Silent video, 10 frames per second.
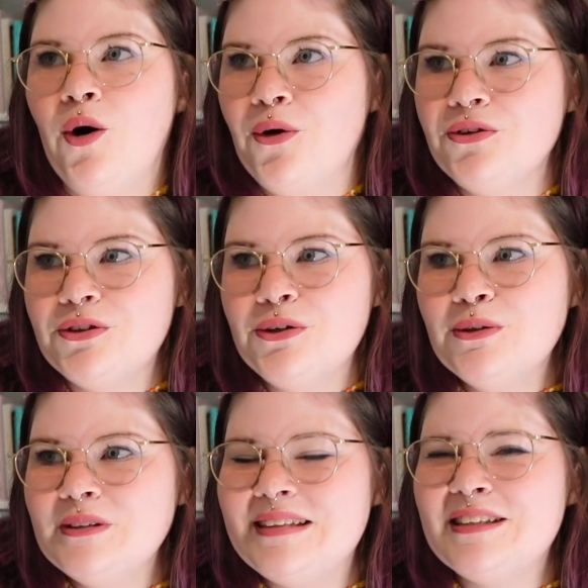
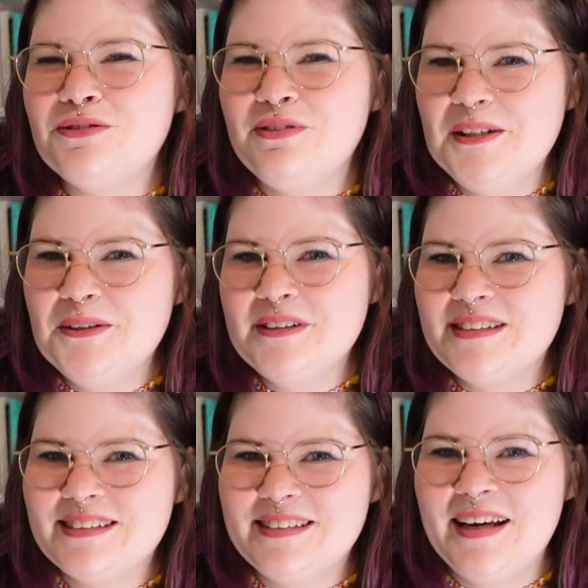Also, these
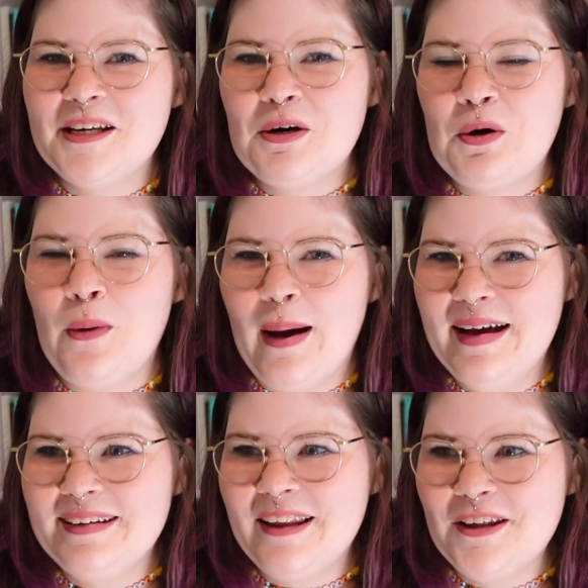videos take
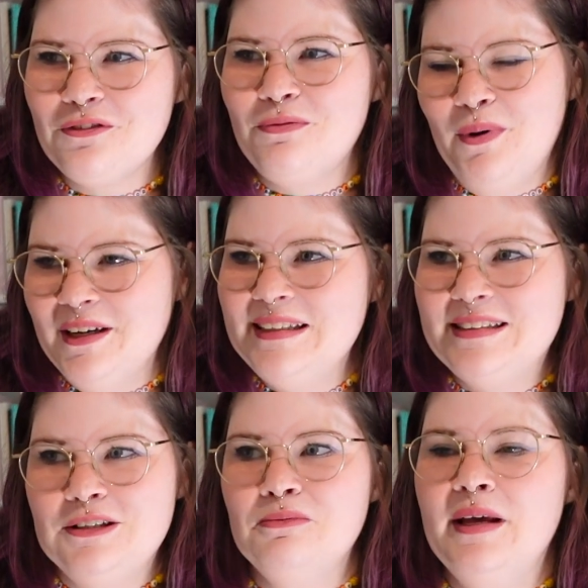quite a lot of money
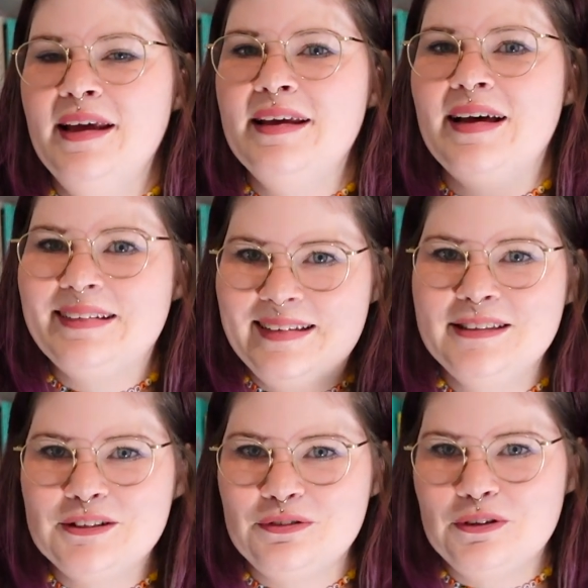to make, at
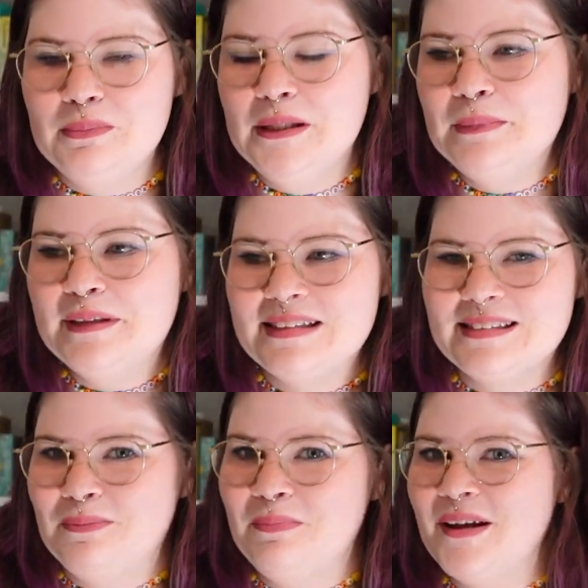least for me, because
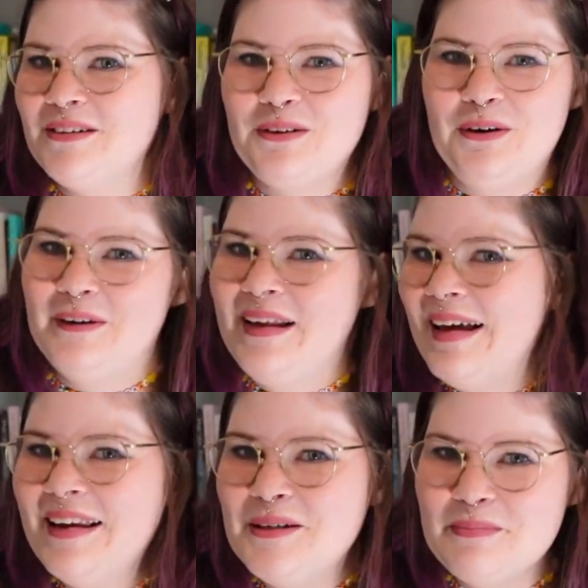I'm not earning
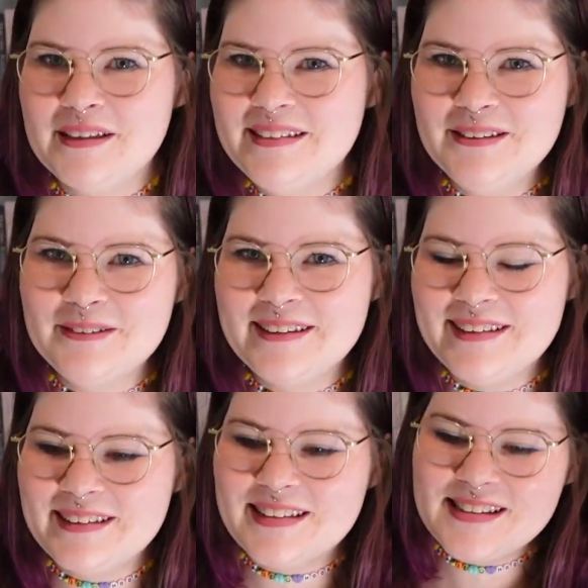any money with
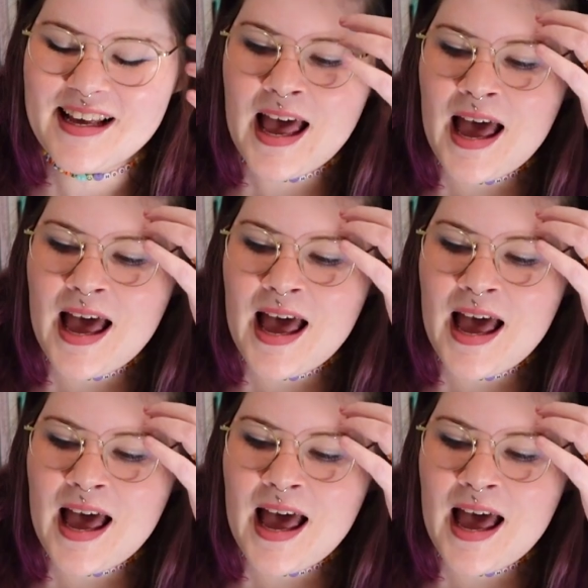it.